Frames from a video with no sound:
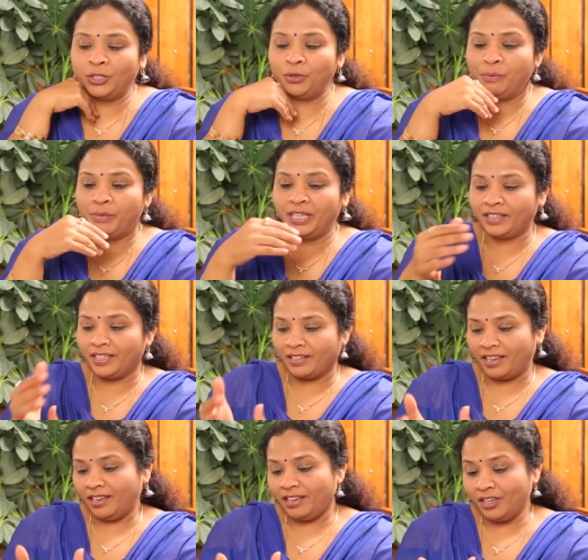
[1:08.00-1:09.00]
So, Migita
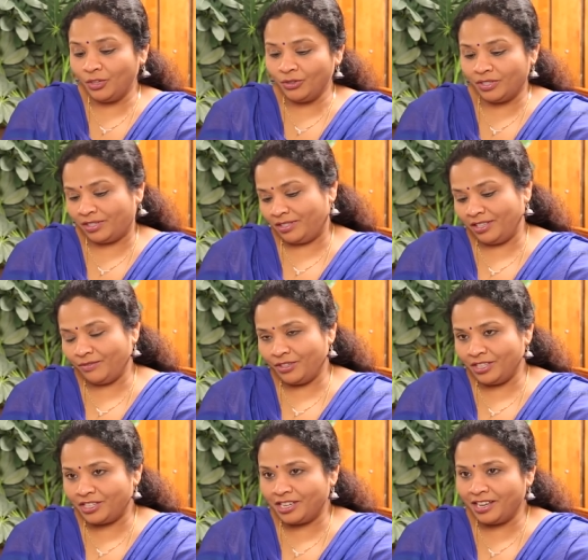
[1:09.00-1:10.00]
A heroes
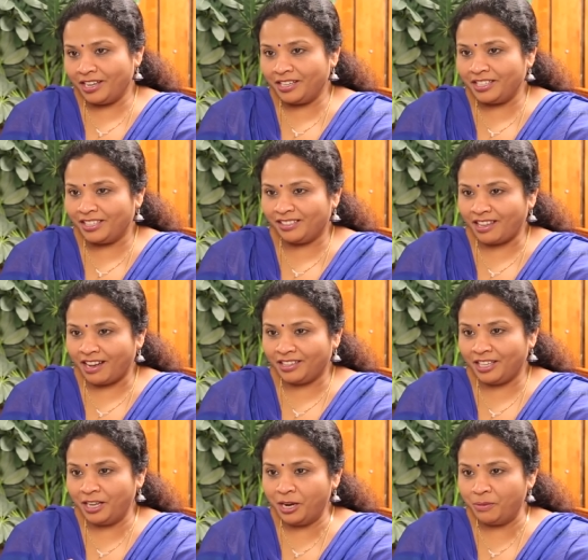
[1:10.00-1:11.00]
work cheyalani
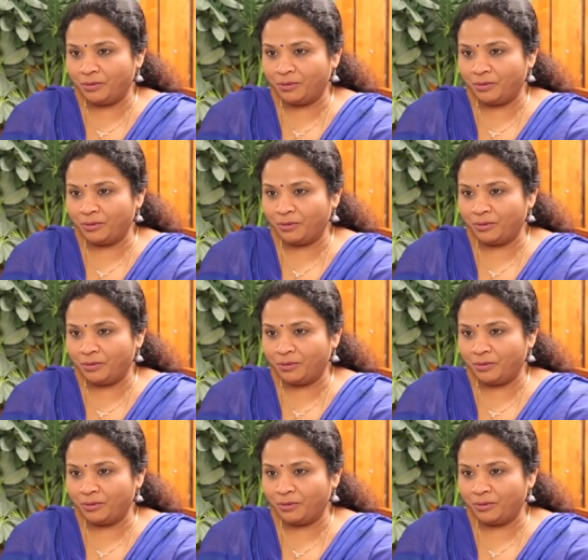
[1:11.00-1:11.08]
tahathal